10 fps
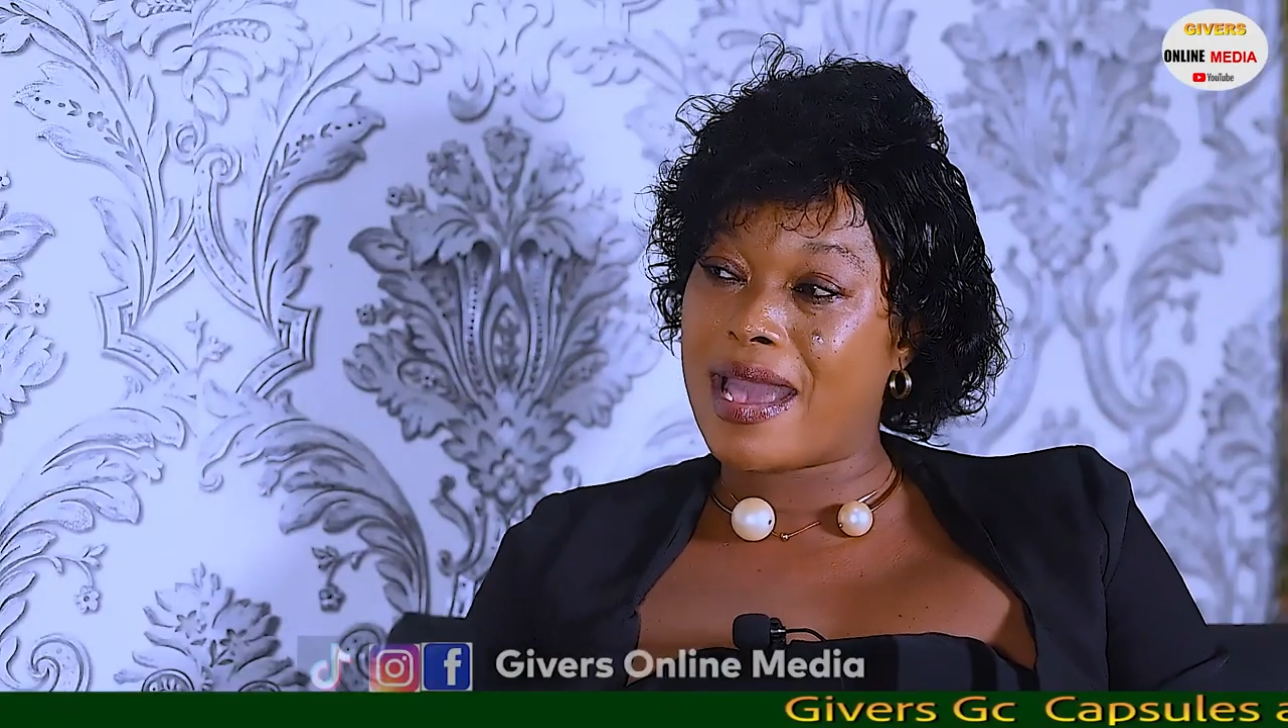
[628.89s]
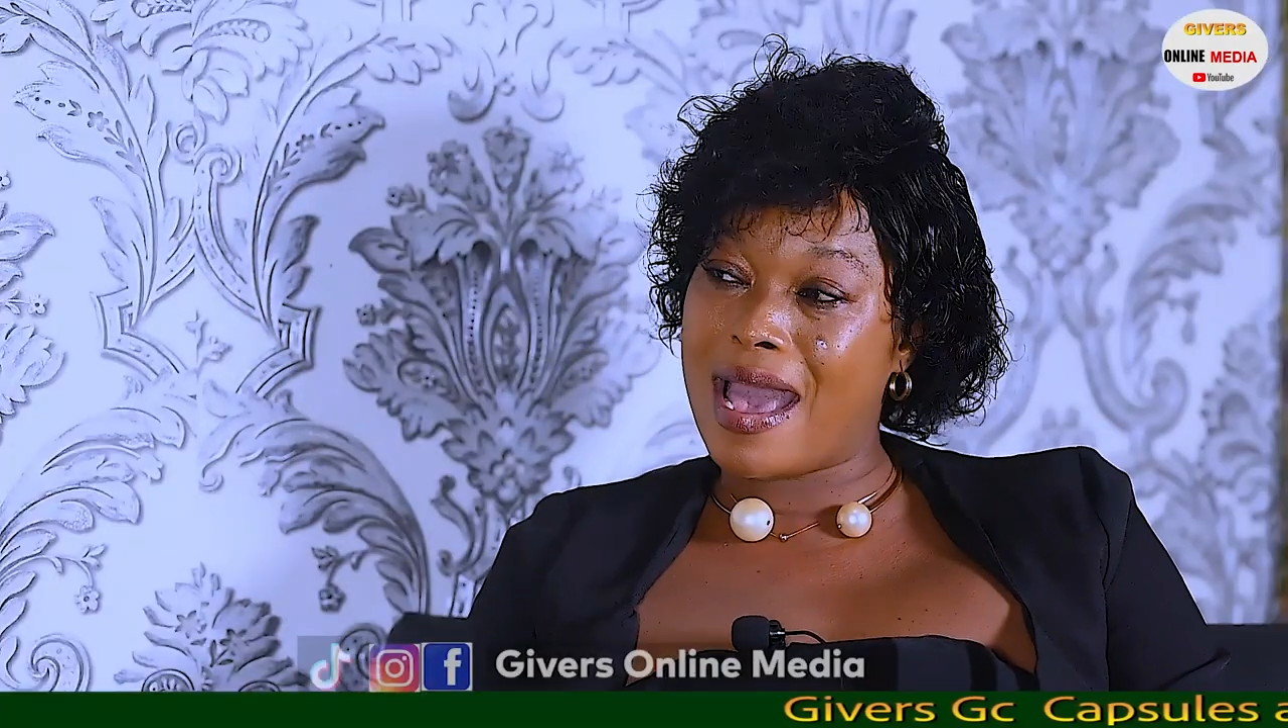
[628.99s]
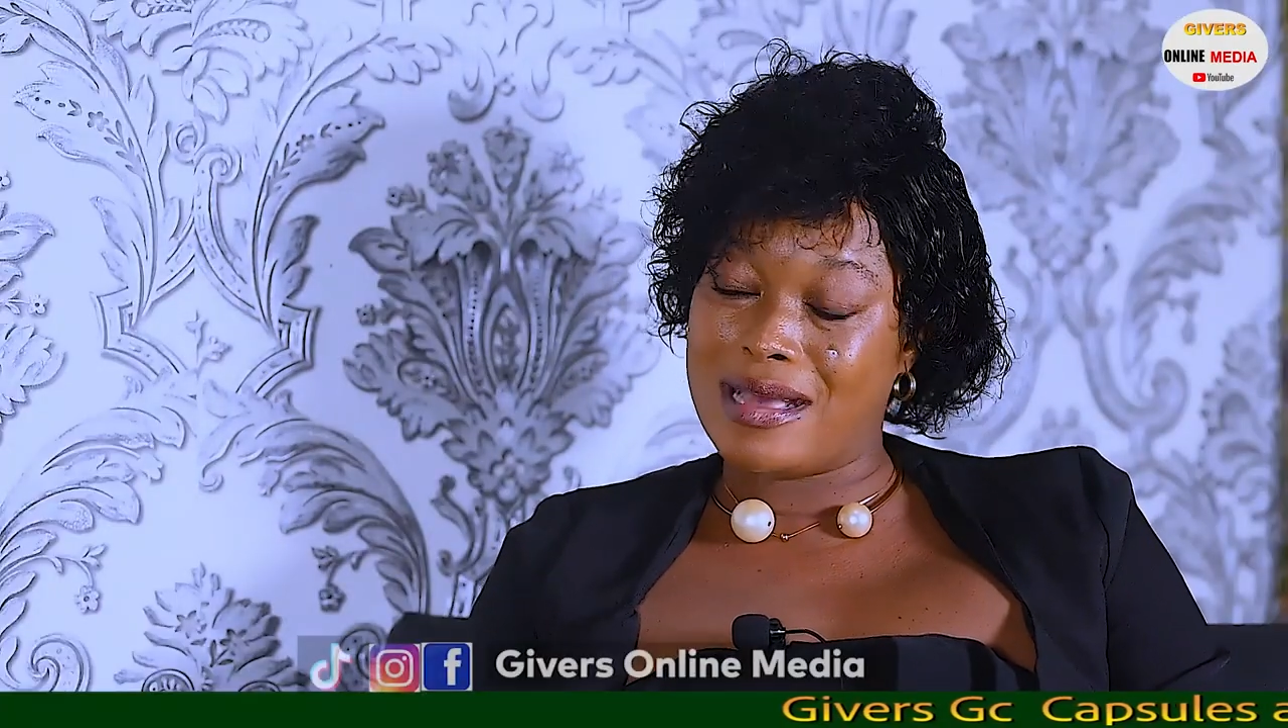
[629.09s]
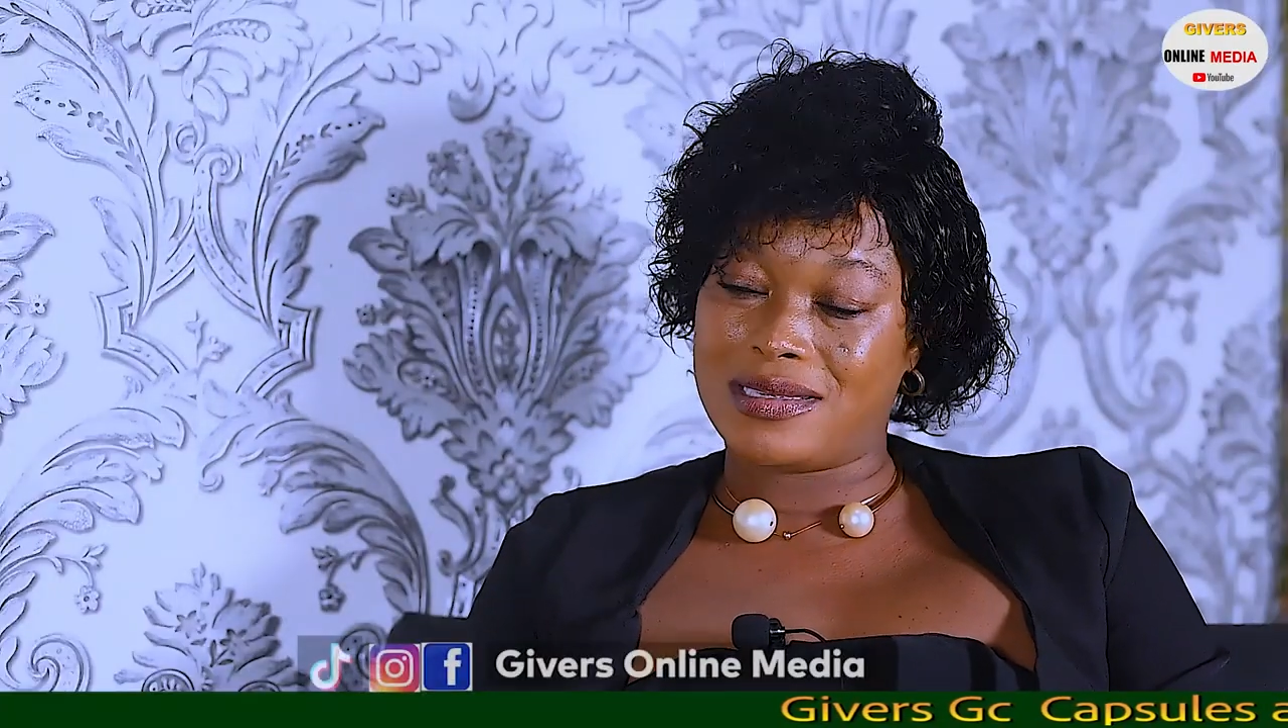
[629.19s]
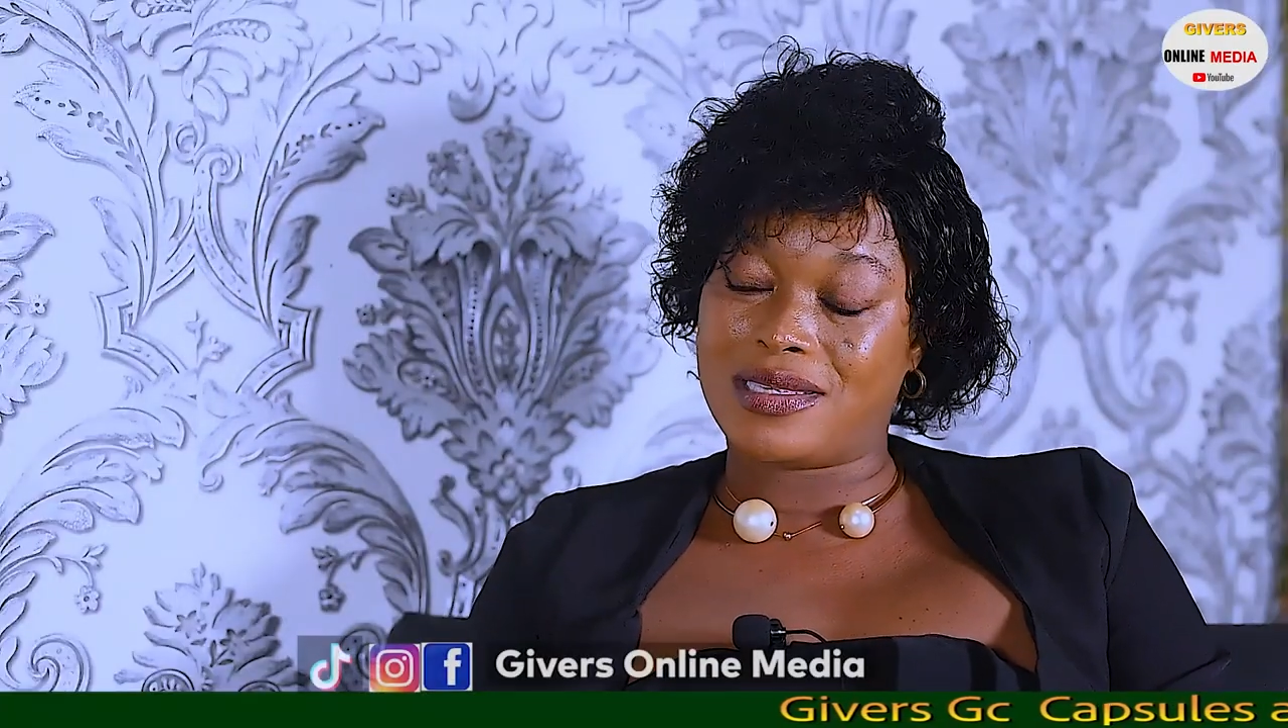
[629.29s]

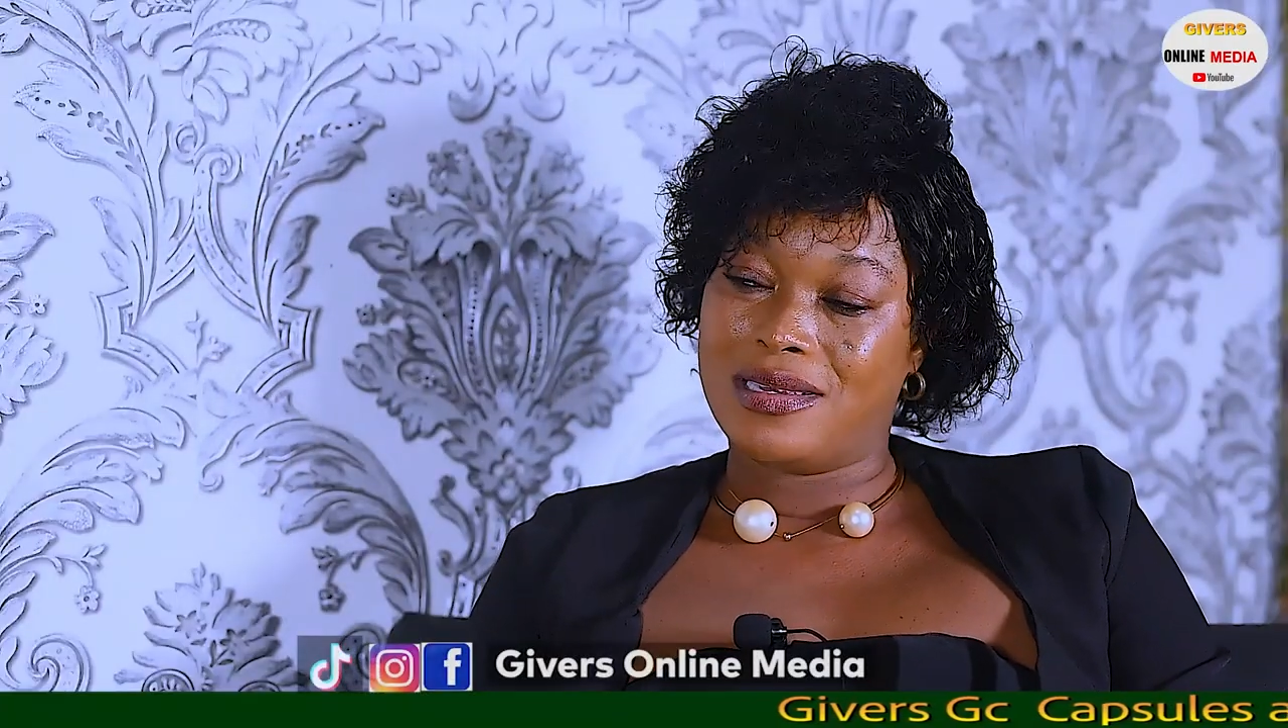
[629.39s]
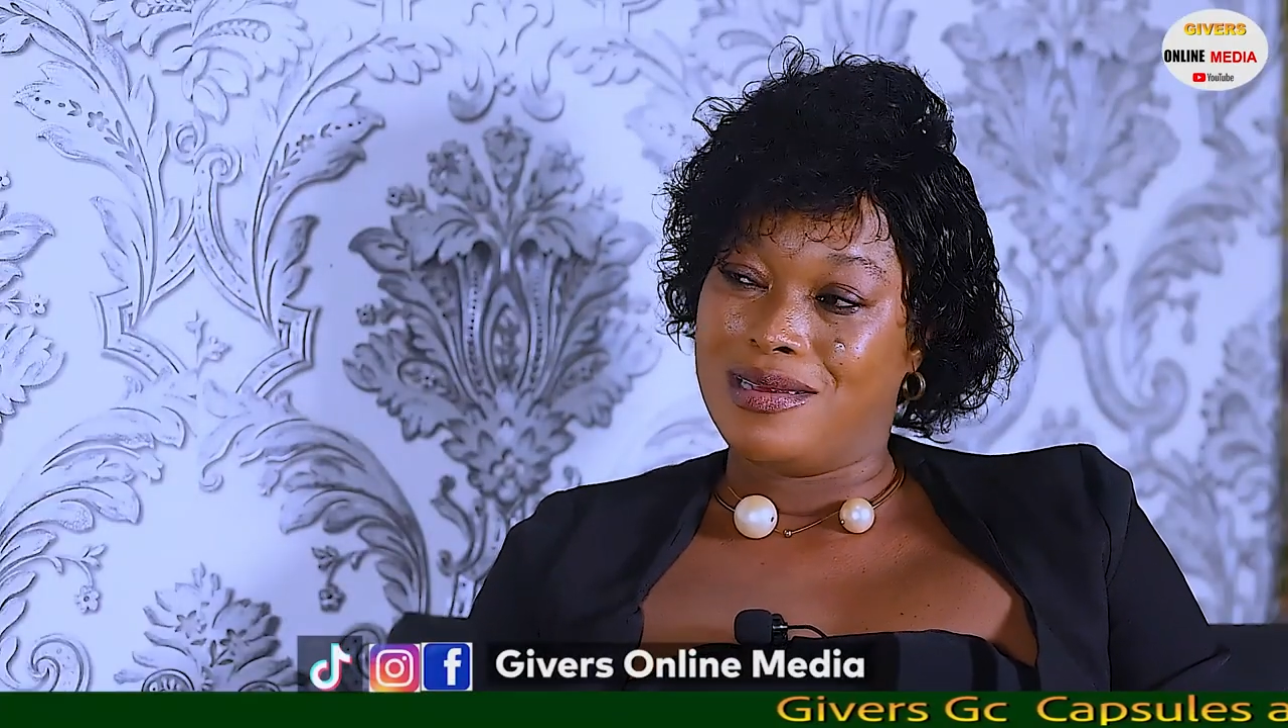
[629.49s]
cars,